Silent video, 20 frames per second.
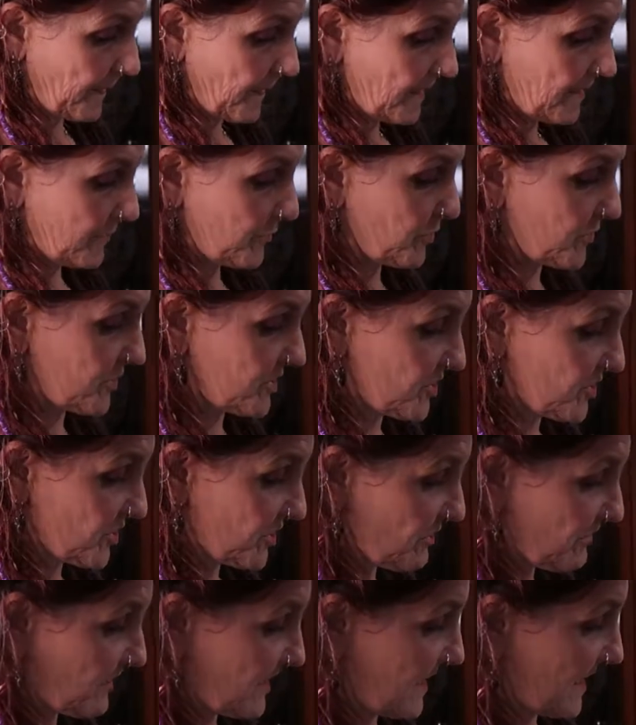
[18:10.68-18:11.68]
going to put the
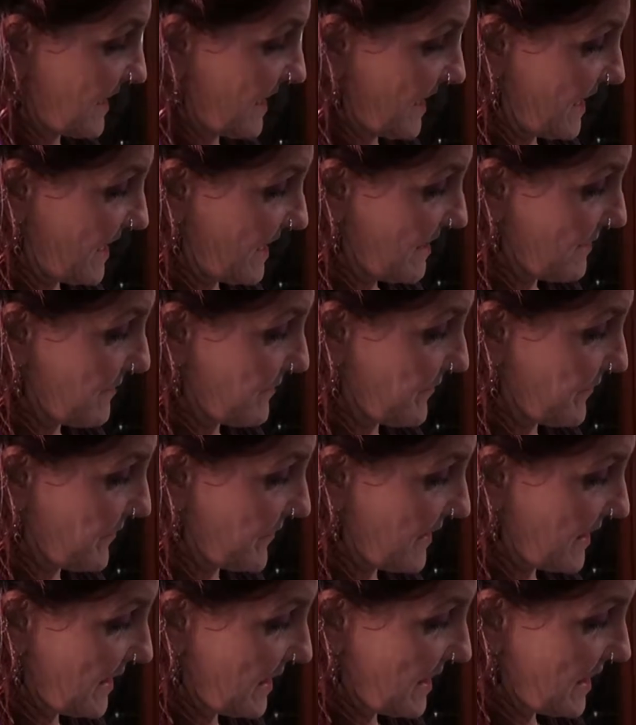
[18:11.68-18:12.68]
sugar in here.
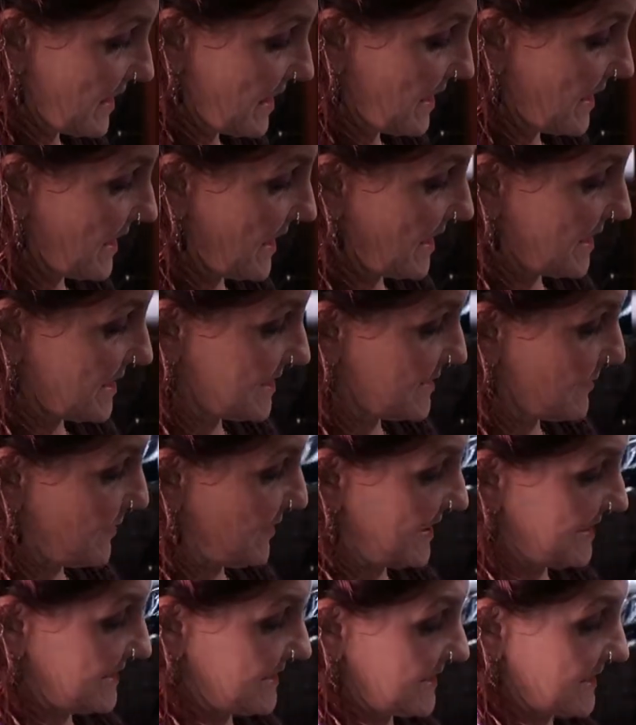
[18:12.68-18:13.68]
Again, it's a
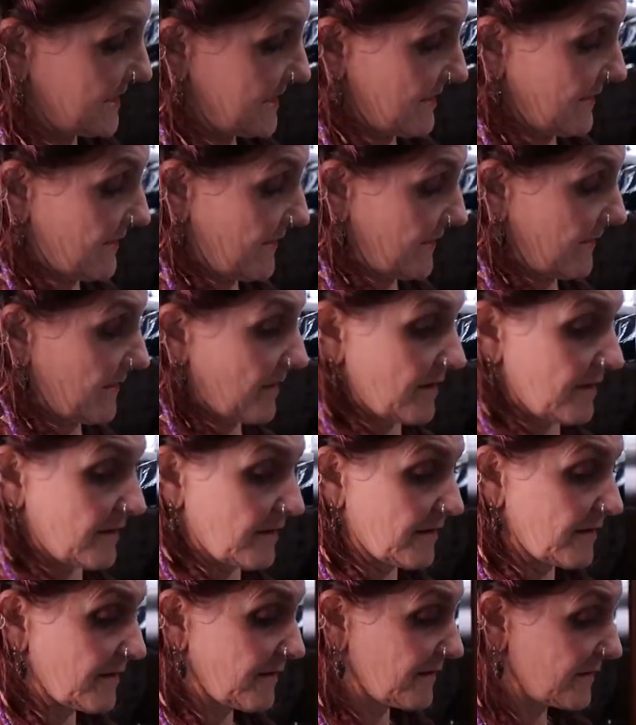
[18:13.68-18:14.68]
plastic
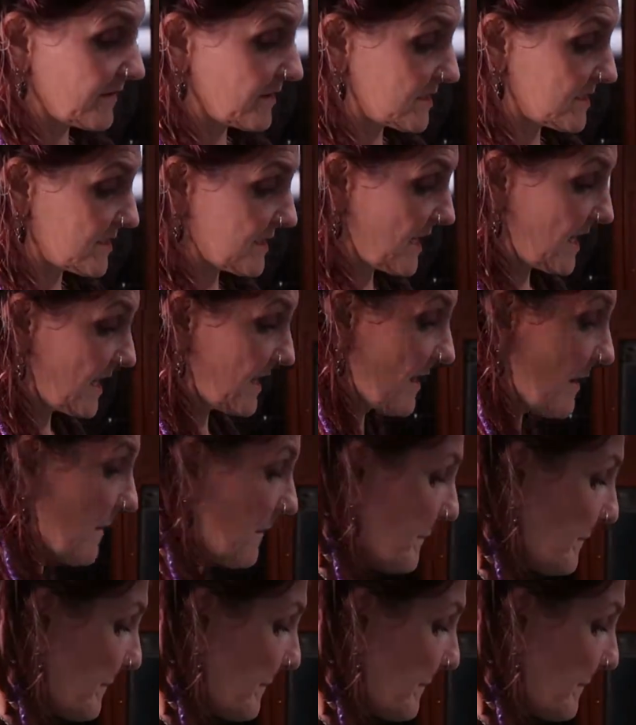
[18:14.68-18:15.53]
container.